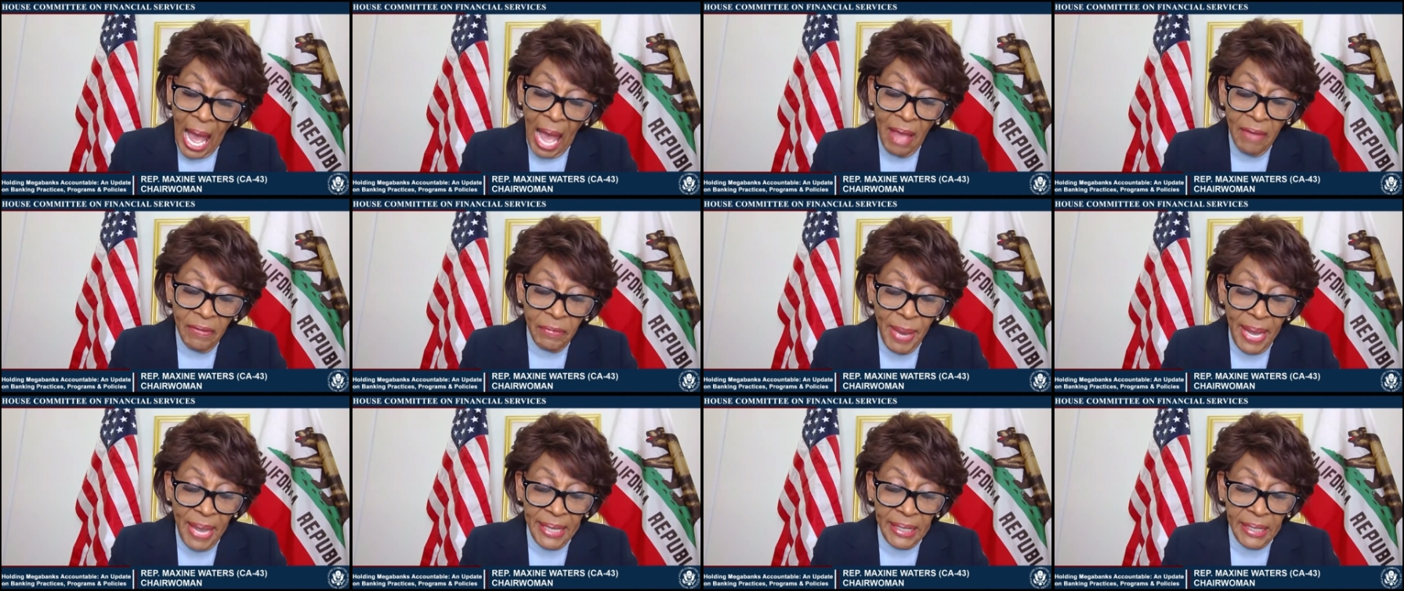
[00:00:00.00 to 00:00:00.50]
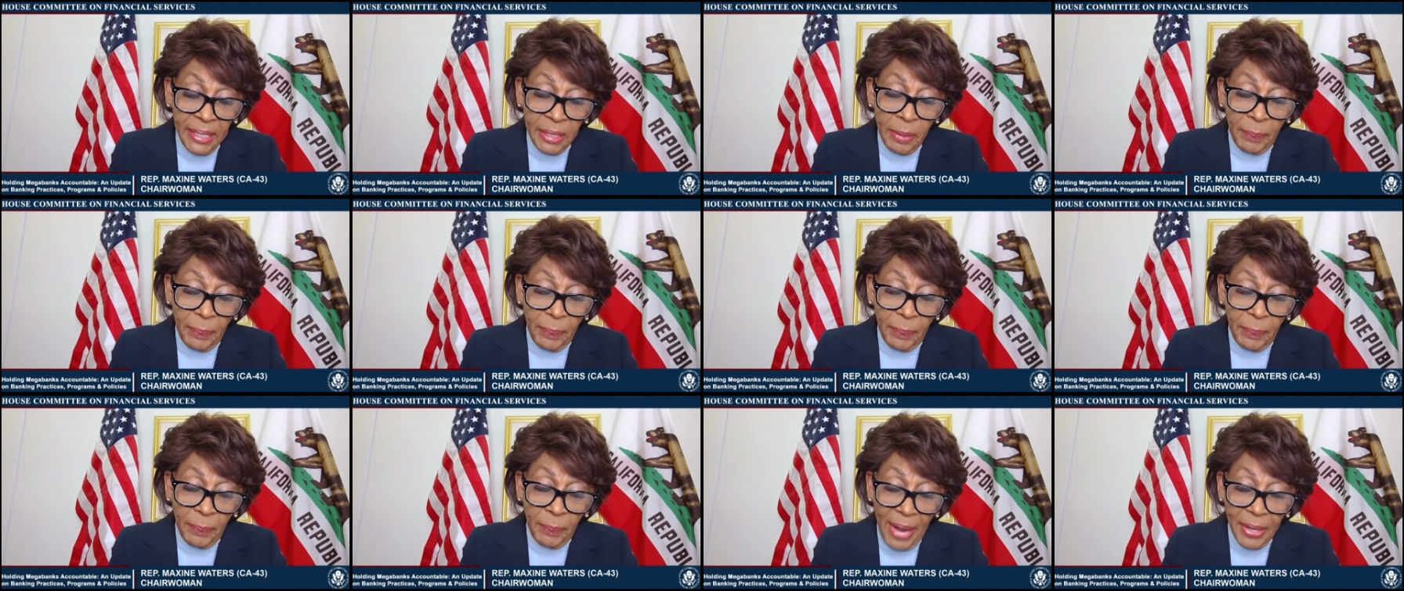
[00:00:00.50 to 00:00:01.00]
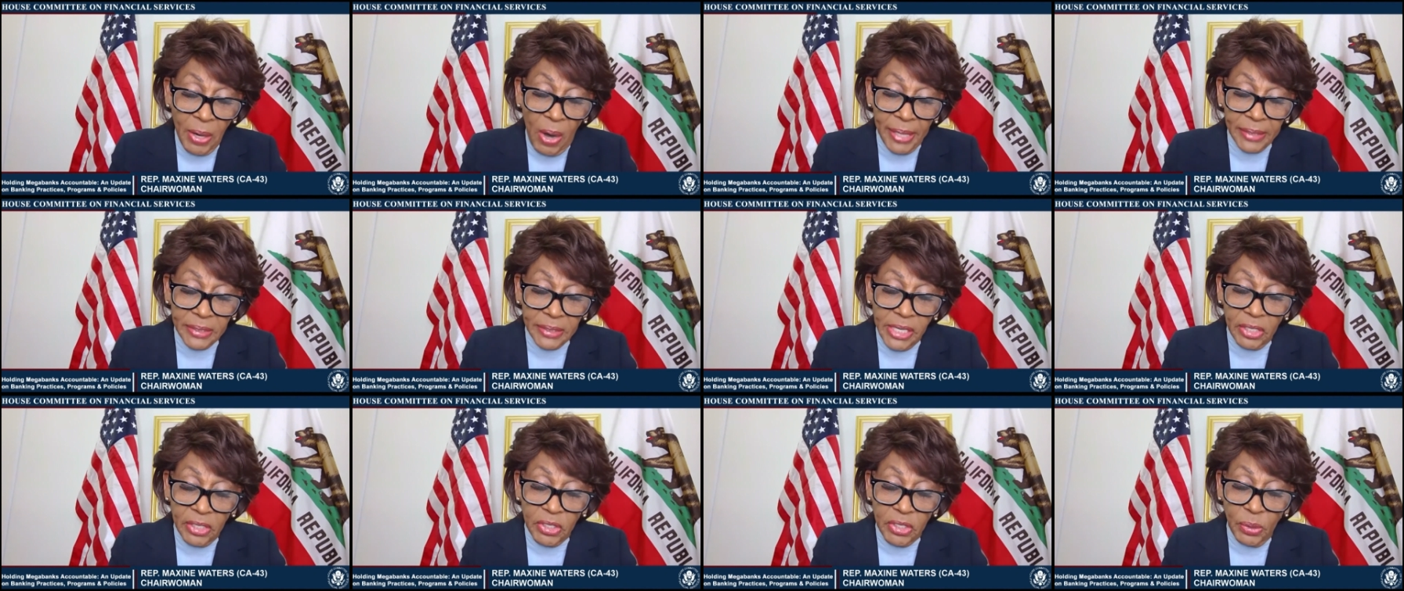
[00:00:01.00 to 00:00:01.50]
I have made it a
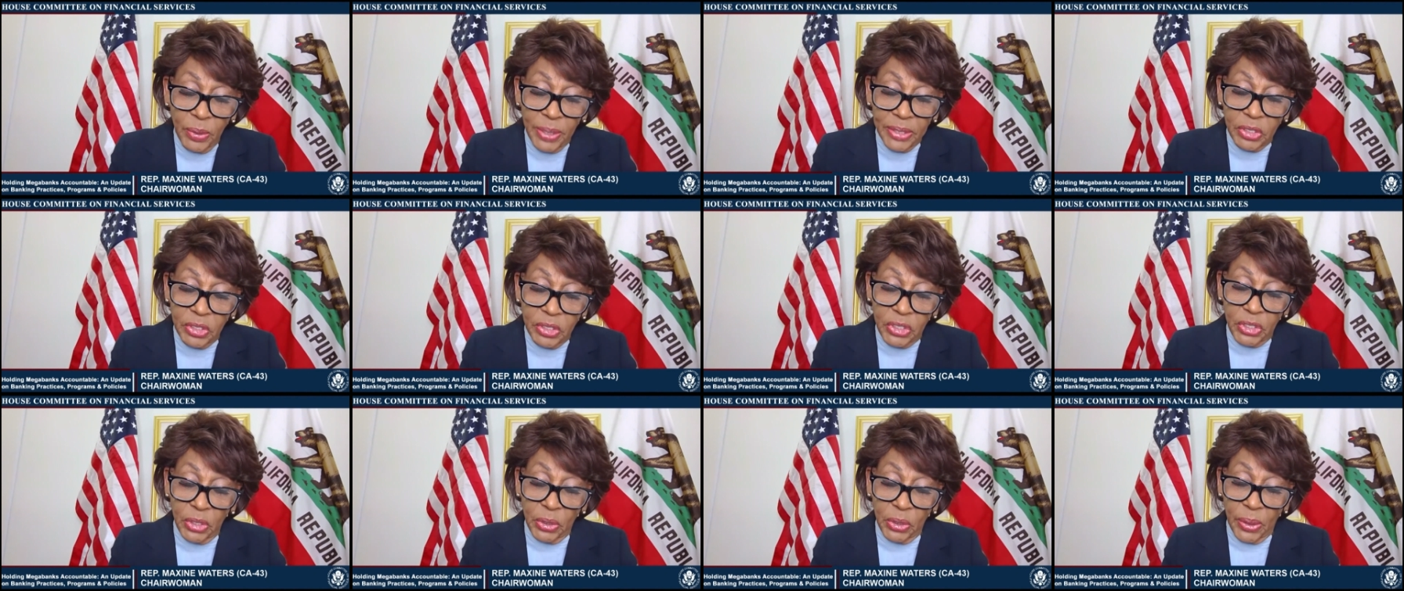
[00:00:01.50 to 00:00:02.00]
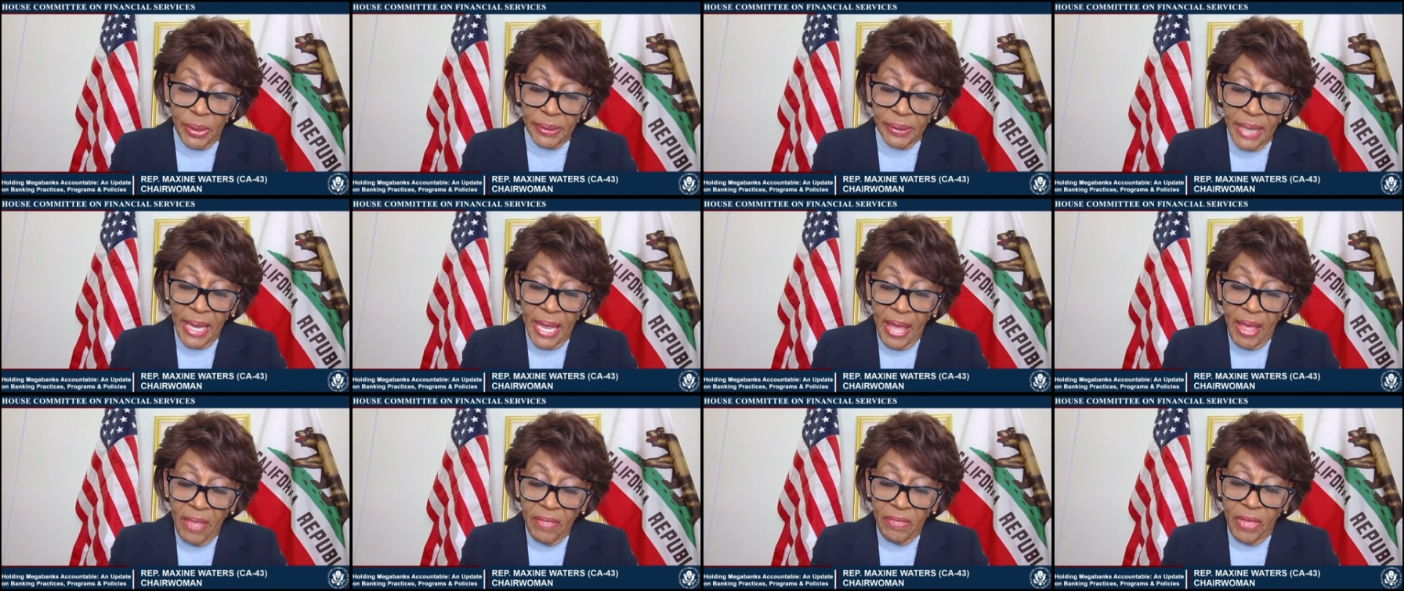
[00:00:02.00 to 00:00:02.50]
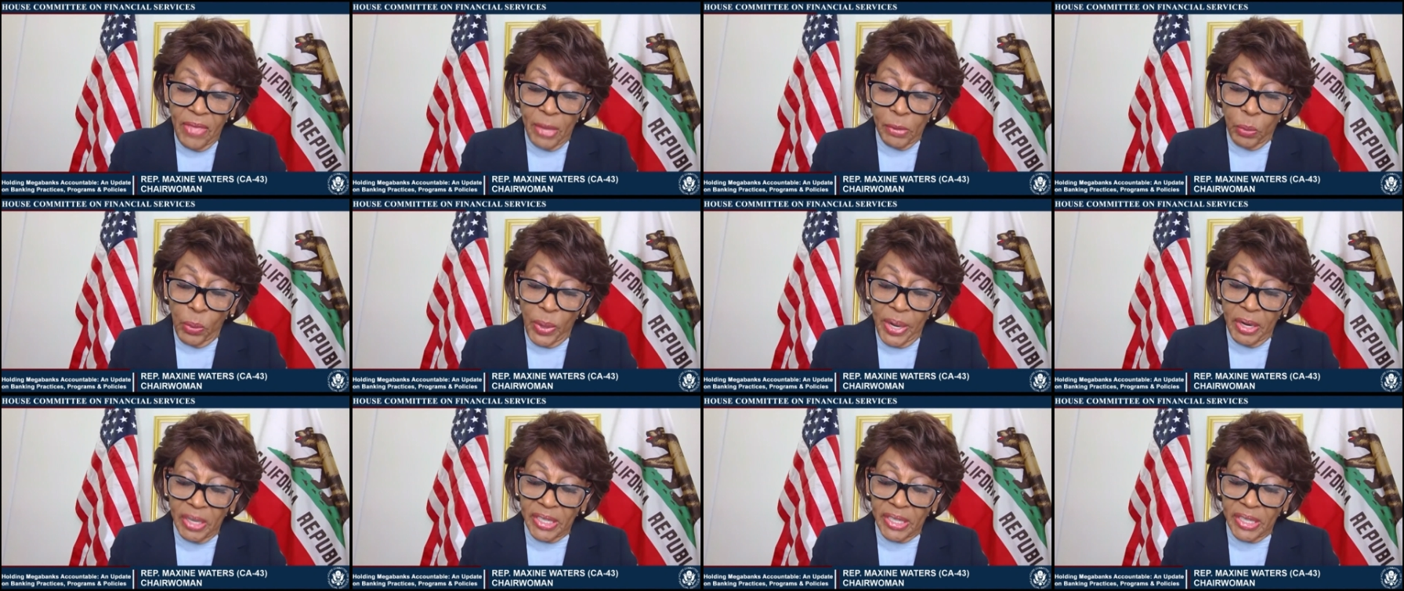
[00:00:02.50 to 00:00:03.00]
priority to ensure that
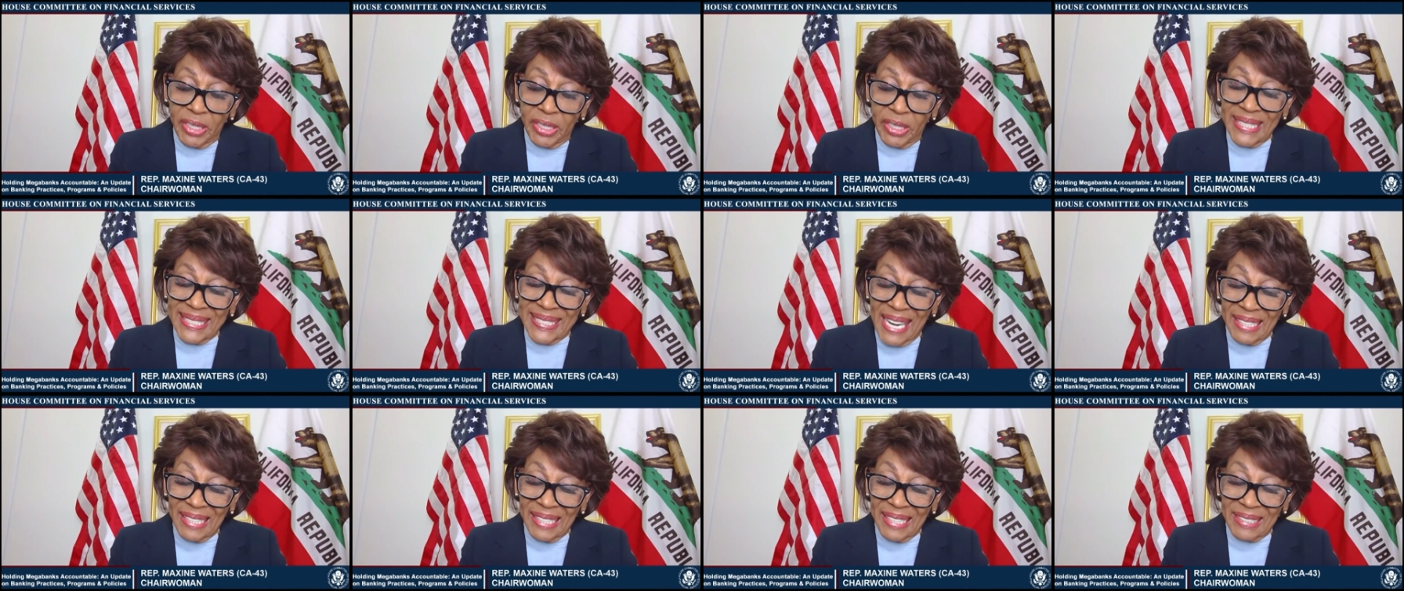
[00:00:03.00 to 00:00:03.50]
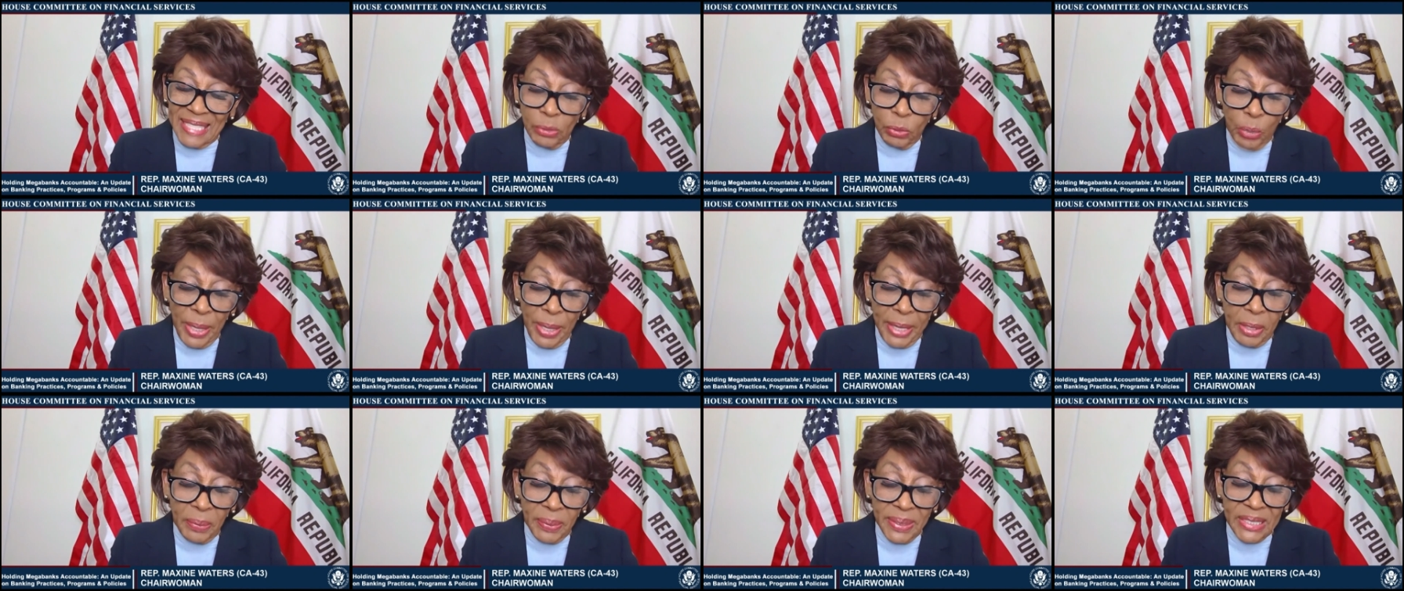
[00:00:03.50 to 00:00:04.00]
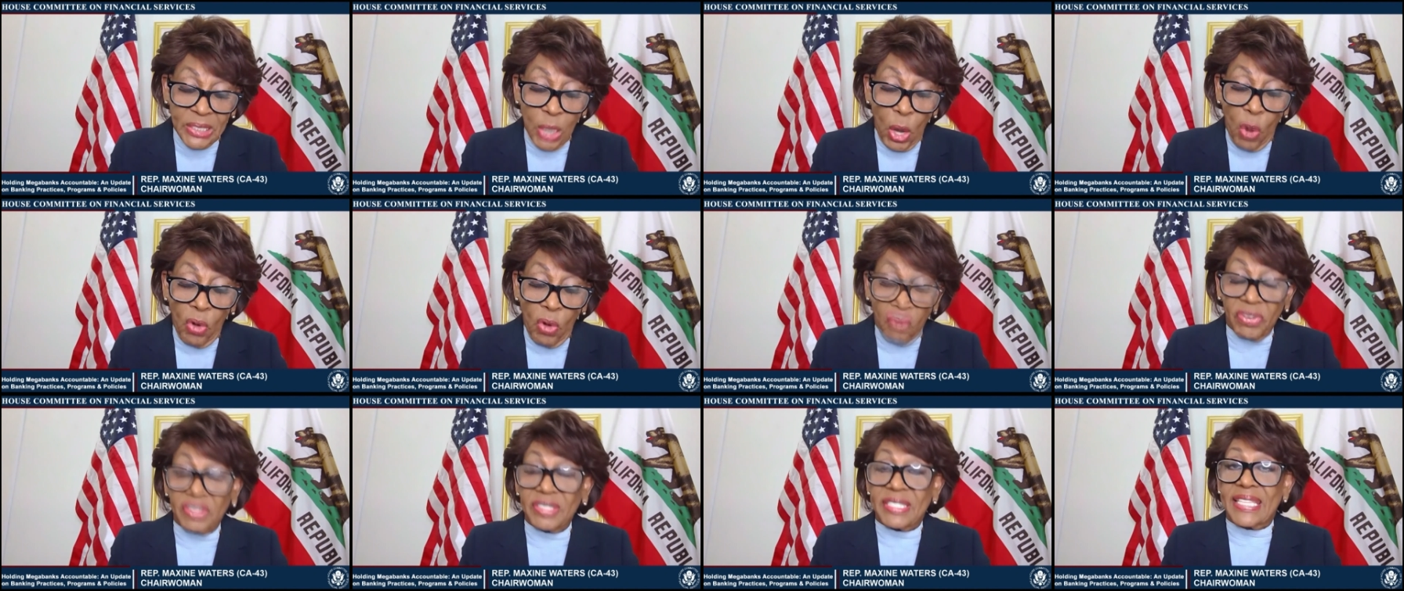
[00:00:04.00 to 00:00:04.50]
we're conducting rigorous
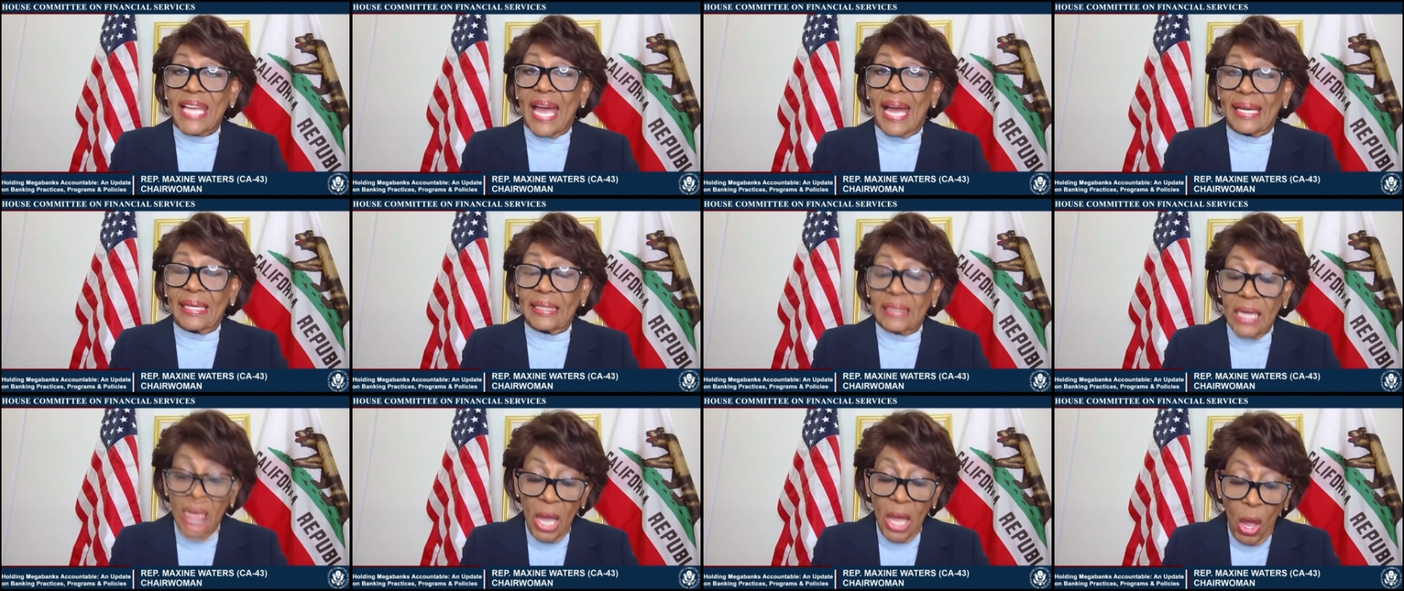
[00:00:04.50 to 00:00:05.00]
oversight